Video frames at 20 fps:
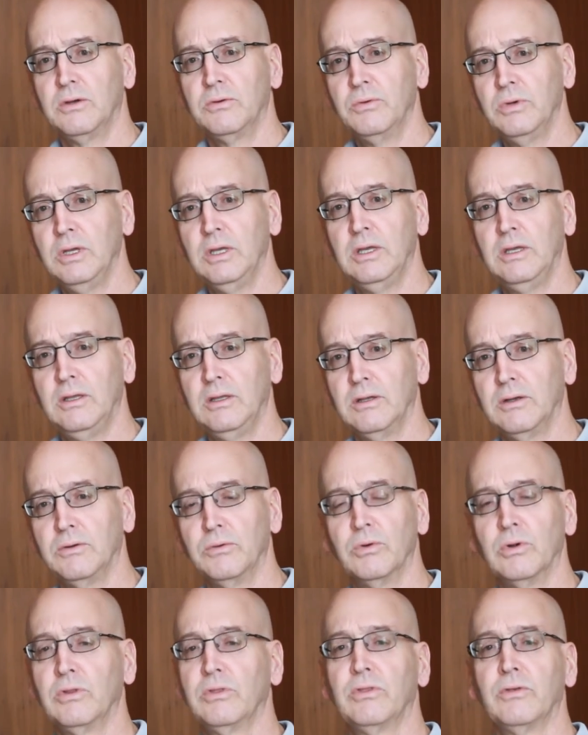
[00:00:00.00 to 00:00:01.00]
We
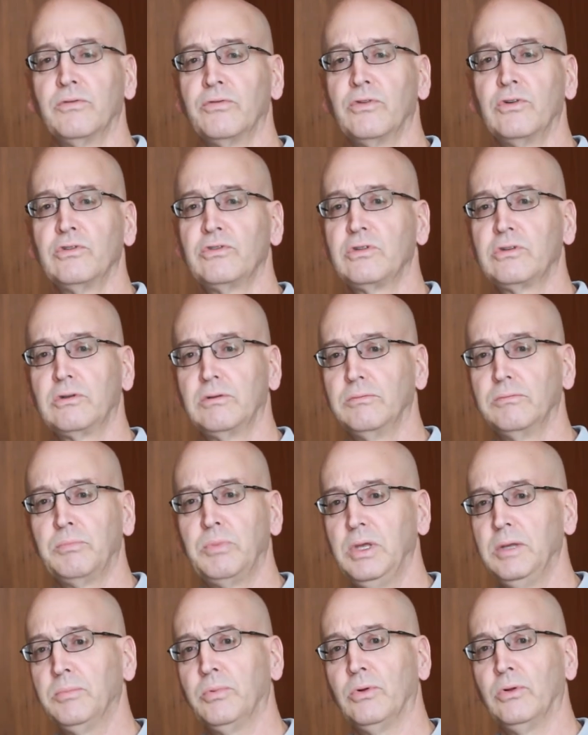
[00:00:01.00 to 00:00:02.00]
weren't the first
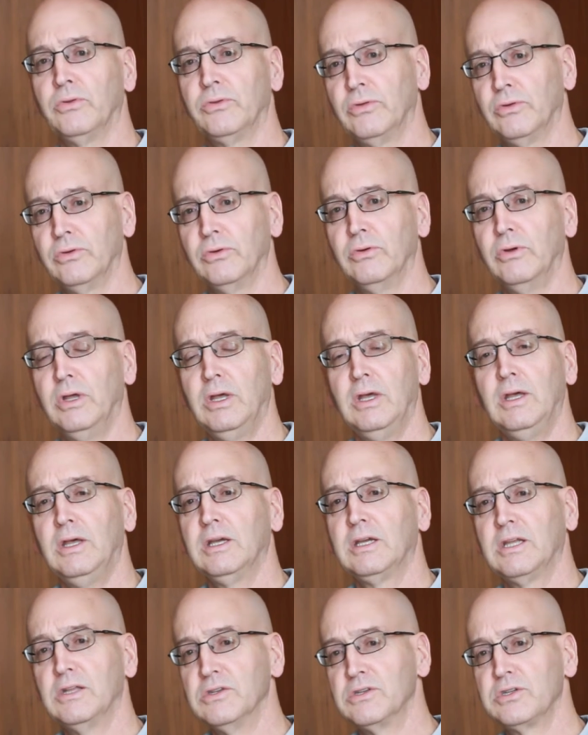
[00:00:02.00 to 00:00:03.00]
people to
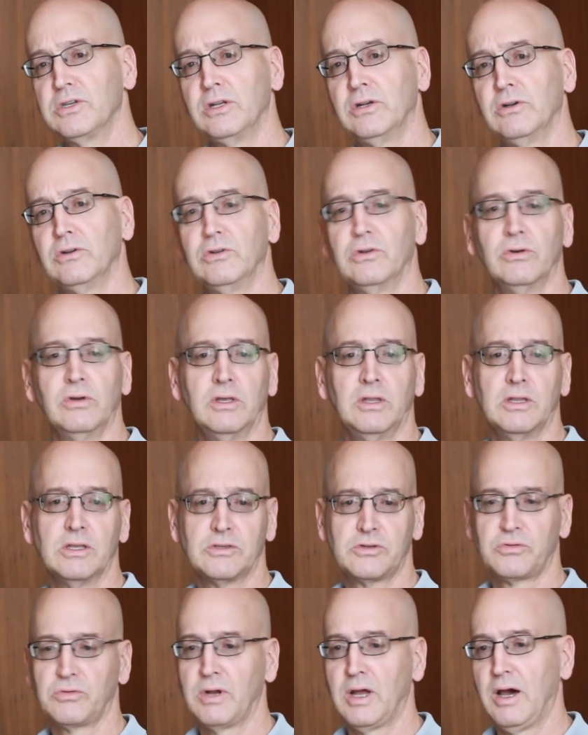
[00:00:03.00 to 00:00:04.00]
consider doing
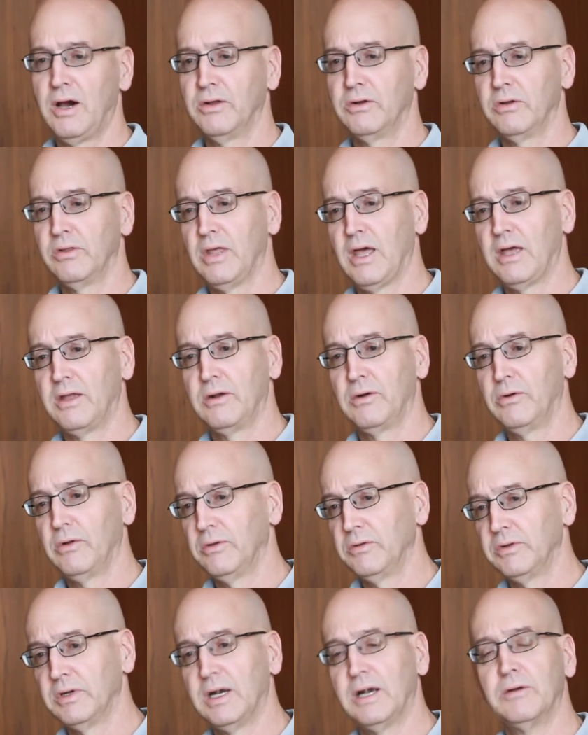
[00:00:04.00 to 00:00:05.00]
this route or that
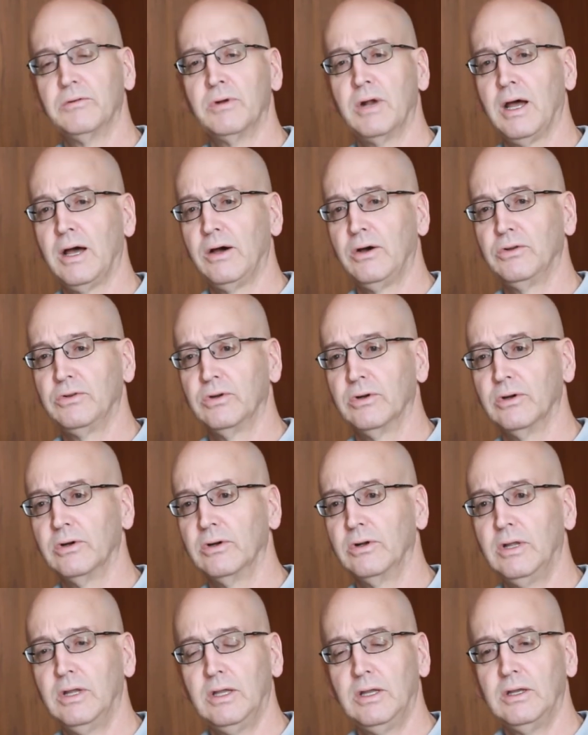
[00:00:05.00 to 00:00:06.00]
route or